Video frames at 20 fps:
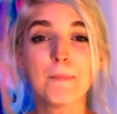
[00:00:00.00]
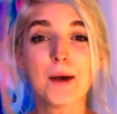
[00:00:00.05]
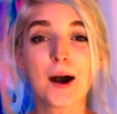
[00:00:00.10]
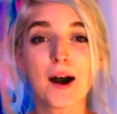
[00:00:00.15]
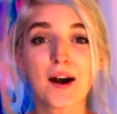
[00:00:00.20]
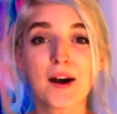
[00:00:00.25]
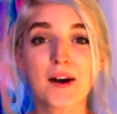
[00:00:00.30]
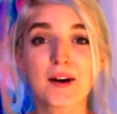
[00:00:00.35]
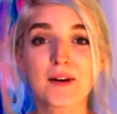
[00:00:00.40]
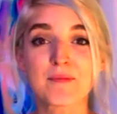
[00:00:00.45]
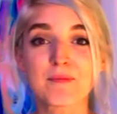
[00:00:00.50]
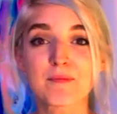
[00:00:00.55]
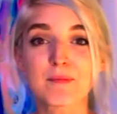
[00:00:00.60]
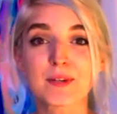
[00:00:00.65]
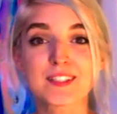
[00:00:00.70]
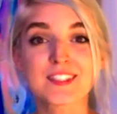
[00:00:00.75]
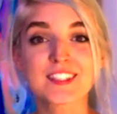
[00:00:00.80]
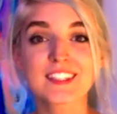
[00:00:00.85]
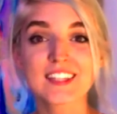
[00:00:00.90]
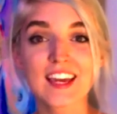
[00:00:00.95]

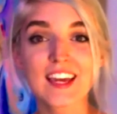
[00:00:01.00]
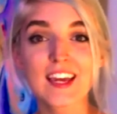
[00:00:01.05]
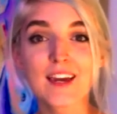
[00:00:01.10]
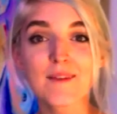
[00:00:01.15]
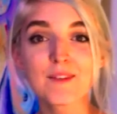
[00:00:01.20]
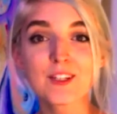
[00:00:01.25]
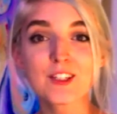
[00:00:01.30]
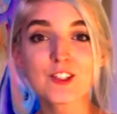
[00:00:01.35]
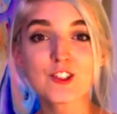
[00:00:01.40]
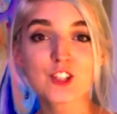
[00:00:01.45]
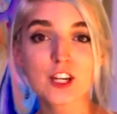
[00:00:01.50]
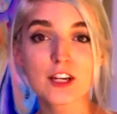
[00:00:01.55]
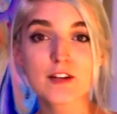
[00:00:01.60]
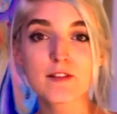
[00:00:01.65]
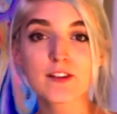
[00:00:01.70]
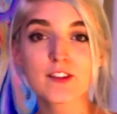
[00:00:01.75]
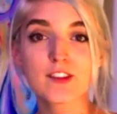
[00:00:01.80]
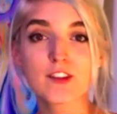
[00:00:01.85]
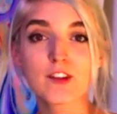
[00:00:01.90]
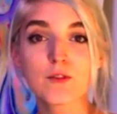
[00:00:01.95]
But today I'm going to
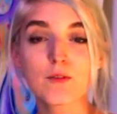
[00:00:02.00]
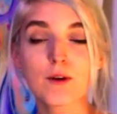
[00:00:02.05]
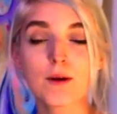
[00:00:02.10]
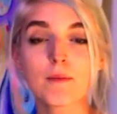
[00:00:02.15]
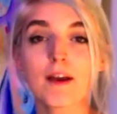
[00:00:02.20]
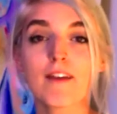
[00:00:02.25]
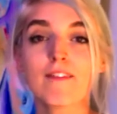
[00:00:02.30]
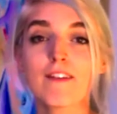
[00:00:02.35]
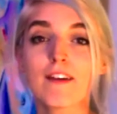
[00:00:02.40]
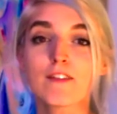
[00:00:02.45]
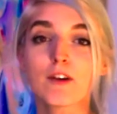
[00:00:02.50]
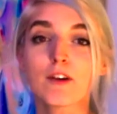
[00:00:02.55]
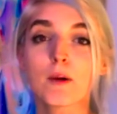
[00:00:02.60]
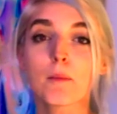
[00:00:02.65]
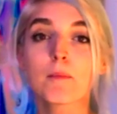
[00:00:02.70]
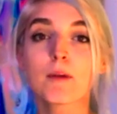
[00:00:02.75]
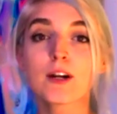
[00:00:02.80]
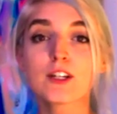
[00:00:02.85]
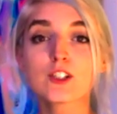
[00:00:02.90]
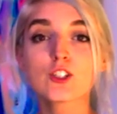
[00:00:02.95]
share with you what my favorite
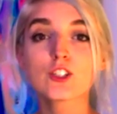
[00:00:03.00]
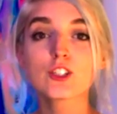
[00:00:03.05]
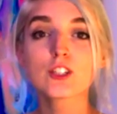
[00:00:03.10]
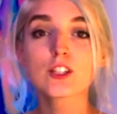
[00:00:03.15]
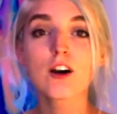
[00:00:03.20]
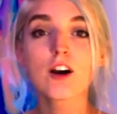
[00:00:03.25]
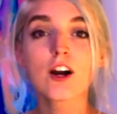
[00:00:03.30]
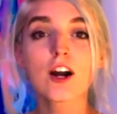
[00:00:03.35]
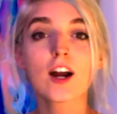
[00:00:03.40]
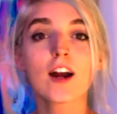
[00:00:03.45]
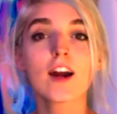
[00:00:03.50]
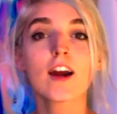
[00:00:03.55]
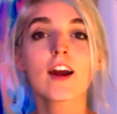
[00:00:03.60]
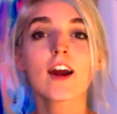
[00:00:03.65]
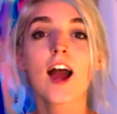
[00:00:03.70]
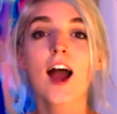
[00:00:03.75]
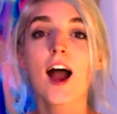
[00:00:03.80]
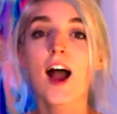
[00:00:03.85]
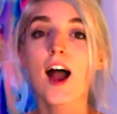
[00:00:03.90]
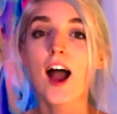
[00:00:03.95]
brushes
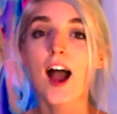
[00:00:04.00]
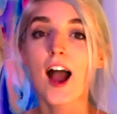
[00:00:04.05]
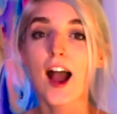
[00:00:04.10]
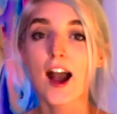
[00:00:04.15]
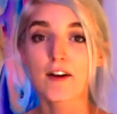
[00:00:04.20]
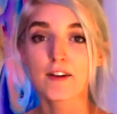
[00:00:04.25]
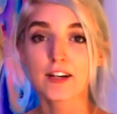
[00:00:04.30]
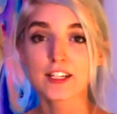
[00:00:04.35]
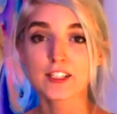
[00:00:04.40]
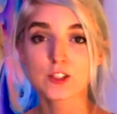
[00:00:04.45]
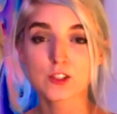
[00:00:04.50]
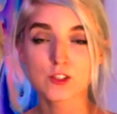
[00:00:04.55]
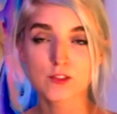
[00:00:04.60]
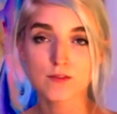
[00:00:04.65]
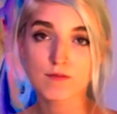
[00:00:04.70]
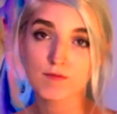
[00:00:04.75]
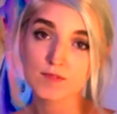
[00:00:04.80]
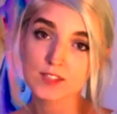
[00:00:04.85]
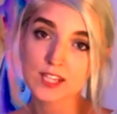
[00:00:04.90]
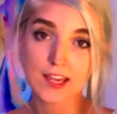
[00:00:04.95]
are, how I
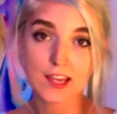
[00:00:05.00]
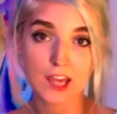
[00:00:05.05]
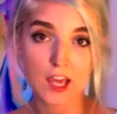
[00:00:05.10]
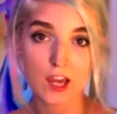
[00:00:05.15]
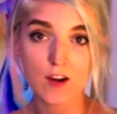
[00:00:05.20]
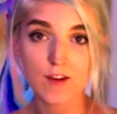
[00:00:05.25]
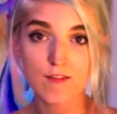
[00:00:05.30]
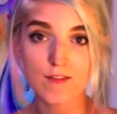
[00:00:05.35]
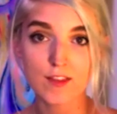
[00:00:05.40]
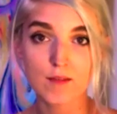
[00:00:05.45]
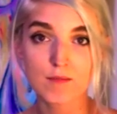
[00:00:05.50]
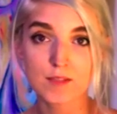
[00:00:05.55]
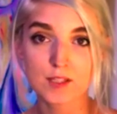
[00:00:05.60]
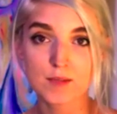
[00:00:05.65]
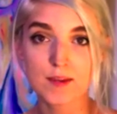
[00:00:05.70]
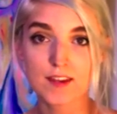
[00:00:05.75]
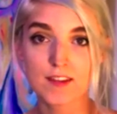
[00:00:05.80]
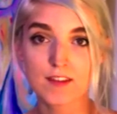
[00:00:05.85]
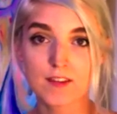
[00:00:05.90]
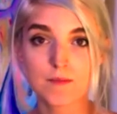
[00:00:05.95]
take care of them to
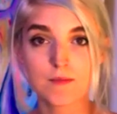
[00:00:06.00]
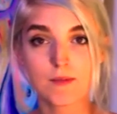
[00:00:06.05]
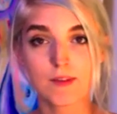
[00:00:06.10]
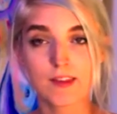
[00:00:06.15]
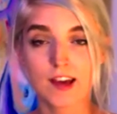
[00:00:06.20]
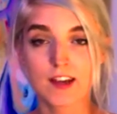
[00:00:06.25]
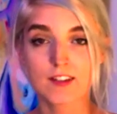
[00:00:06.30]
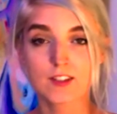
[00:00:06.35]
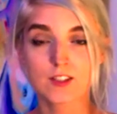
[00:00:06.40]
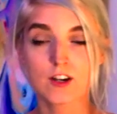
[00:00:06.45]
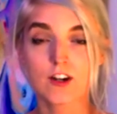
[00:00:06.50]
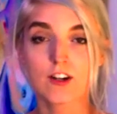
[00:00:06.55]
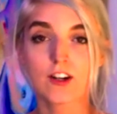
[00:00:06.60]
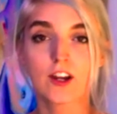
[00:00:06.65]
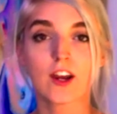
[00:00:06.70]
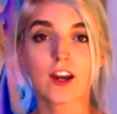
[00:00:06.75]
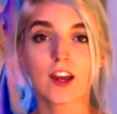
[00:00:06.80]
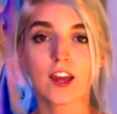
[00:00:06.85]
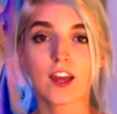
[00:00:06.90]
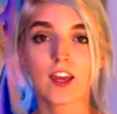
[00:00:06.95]
make them last
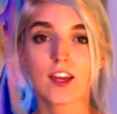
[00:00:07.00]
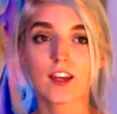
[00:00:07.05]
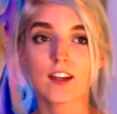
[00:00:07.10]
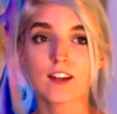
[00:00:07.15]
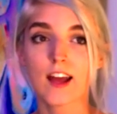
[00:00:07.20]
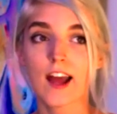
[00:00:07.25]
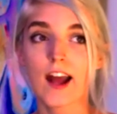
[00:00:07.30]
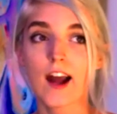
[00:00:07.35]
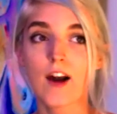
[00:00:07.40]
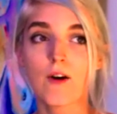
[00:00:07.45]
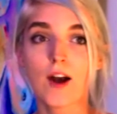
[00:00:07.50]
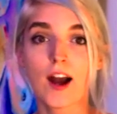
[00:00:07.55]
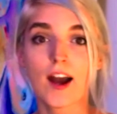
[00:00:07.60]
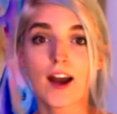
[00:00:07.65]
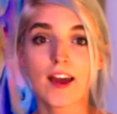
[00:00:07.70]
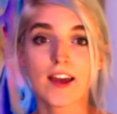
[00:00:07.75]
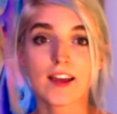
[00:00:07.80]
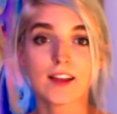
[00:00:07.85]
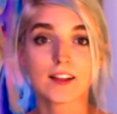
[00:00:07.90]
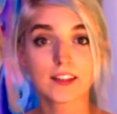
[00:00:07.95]
longer, and how
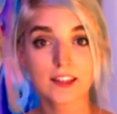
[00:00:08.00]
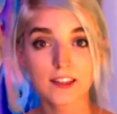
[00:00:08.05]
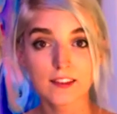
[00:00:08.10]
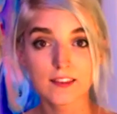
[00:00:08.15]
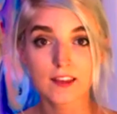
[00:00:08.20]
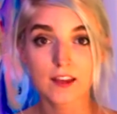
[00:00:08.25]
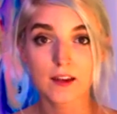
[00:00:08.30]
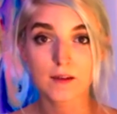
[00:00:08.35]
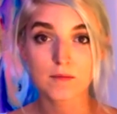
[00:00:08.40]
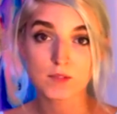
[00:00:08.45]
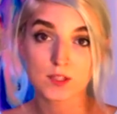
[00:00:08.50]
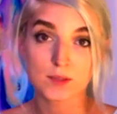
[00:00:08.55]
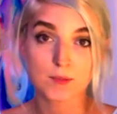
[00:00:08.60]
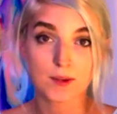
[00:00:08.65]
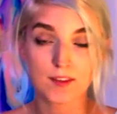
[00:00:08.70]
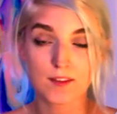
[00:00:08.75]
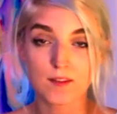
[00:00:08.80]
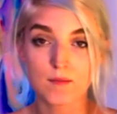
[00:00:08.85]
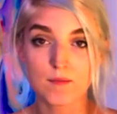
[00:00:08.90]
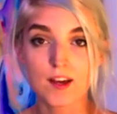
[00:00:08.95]
I clean them to
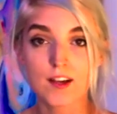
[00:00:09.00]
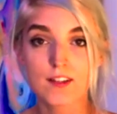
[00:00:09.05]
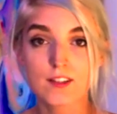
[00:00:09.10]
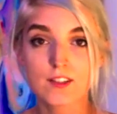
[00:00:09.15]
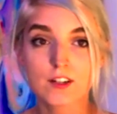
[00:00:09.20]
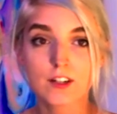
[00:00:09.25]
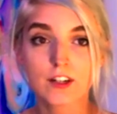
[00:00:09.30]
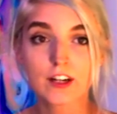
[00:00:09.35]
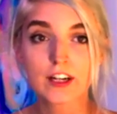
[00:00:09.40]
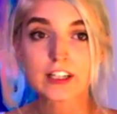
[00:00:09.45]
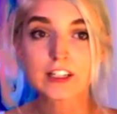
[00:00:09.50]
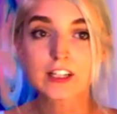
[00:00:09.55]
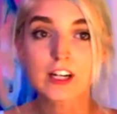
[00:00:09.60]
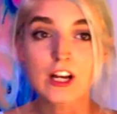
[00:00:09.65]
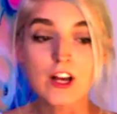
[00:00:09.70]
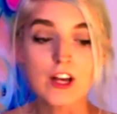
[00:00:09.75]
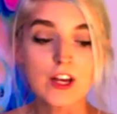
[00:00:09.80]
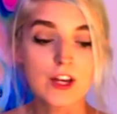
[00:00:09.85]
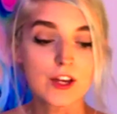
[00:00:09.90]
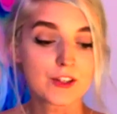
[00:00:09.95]
make them last longer.
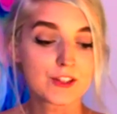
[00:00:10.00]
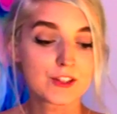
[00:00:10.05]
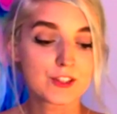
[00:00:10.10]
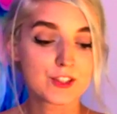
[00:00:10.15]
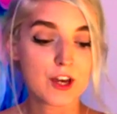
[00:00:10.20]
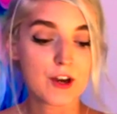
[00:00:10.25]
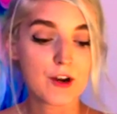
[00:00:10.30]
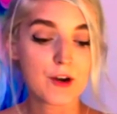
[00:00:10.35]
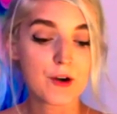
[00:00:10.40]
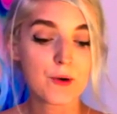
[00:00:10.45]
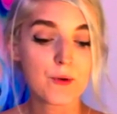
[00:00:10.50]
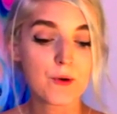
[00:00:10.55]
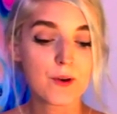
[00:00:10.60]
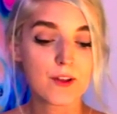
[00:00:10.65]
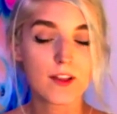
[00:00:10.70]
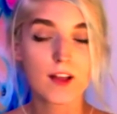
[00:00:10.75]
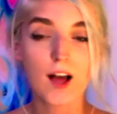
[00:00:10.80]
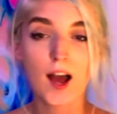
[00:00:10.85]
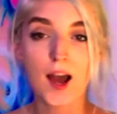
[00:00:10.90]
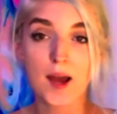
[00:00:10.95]
So
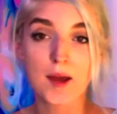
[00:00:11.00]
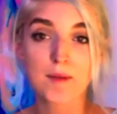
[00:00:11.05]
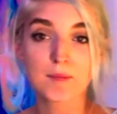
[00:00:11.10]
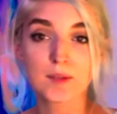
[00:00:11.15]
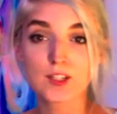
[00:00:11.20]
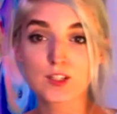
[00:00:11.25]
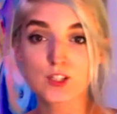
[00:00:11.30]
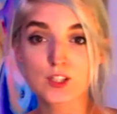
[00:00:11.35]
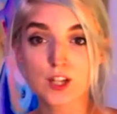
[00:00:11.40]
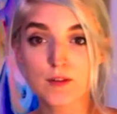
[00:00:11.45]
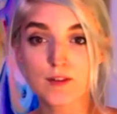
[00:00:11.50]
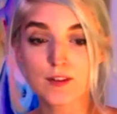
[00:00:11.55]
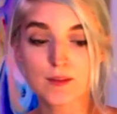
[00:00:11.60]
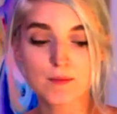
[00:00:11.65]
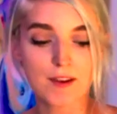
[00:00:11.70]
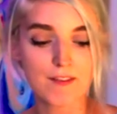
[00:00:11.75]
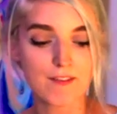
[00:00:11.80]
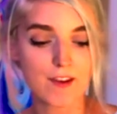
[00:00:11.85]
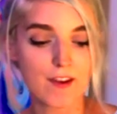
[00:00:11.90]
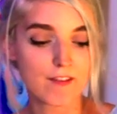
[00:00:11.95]
I'm going to start with
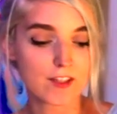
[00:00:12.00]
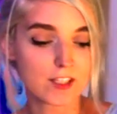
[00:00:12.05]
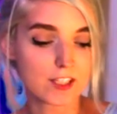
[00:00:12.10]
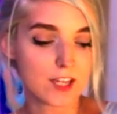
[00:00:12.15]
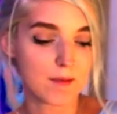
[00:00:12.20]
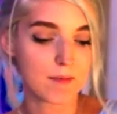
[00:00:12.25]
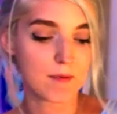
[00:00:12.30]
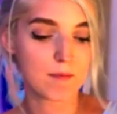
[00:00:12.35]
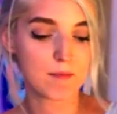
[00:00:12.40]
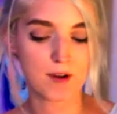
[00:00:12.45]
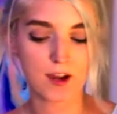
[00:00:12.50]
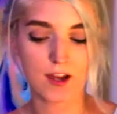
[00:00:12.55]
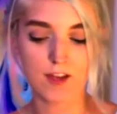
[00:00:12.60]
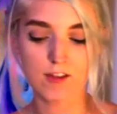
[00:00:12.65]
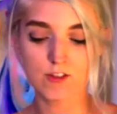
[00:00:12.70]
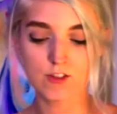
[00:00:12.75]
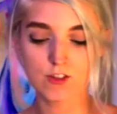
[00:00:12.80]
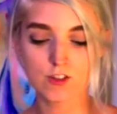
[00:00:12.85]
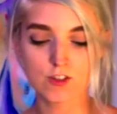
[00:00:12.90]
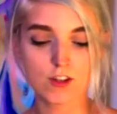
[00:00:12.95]
my favorite type of
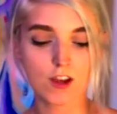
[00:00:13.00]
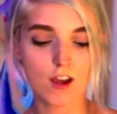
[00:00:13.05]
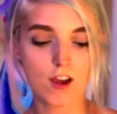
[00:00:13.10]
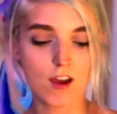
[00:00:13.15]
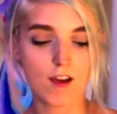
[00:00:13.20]
brush.